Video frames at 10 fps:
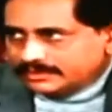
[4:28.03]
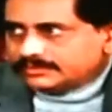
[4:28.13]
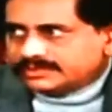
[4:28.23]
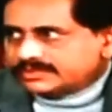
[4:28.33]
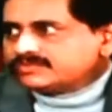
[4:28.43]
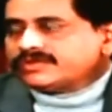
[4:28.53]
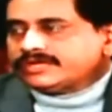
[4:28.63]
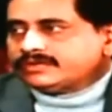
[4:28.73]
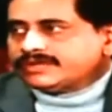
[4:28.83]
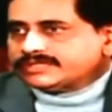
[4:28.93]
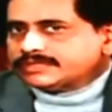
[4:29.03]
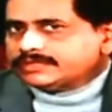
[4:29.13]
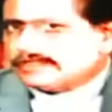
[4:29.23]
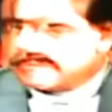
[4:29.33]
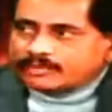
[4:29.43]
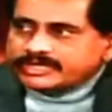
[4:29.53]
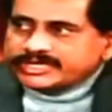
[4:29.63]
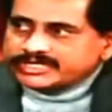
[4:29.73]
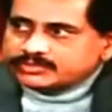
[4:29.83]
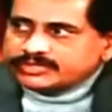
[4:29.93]
Okay. This is one innovation.
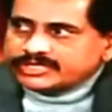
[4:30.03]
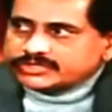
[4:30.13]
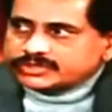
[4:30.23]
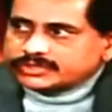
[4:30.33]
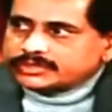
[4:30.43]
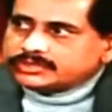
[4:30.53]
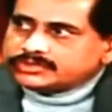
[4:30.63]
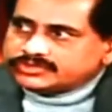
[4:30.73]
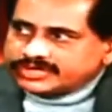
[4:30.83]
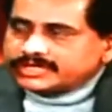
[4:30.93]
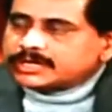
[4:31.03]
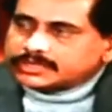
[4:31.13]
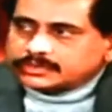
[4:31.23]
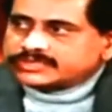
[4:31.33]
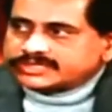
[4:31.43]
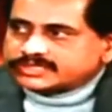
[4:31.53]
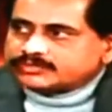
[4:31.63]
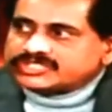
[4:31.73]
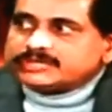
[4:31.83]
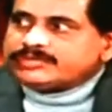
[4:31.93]
Communication-based train control
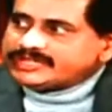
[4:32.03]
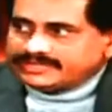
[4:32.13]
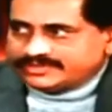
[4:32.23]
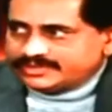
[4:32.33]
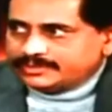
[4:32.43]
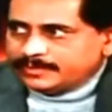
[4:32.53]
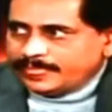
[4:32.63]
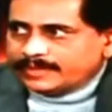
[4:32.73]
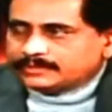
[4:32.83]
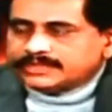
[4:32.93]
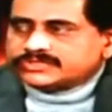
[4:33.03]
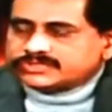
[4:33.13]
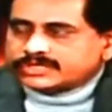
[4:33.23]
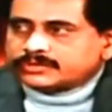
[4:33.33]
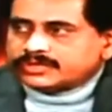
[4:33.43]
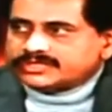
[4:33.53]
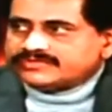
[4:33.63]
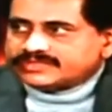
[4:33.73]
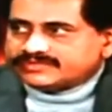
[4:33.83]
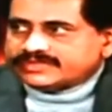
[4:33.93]
system, CBTC. Mm-hmm. This
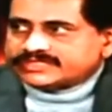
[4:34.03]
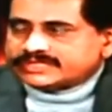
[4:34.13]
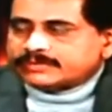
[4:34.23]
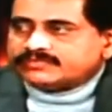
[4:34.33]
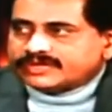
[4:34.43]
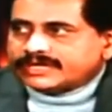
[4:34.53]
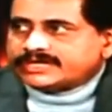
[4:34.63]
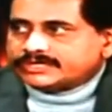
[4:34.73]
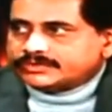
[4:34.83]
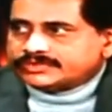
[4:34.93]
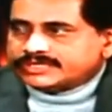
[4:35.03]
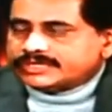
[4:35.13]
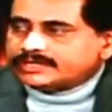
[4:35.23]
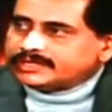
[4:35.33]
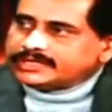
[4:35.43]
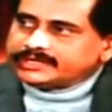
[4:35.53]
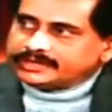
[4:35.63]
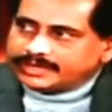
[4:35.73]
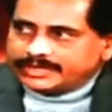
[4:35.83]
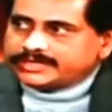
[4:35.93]
technology, for the first time, we're introducing in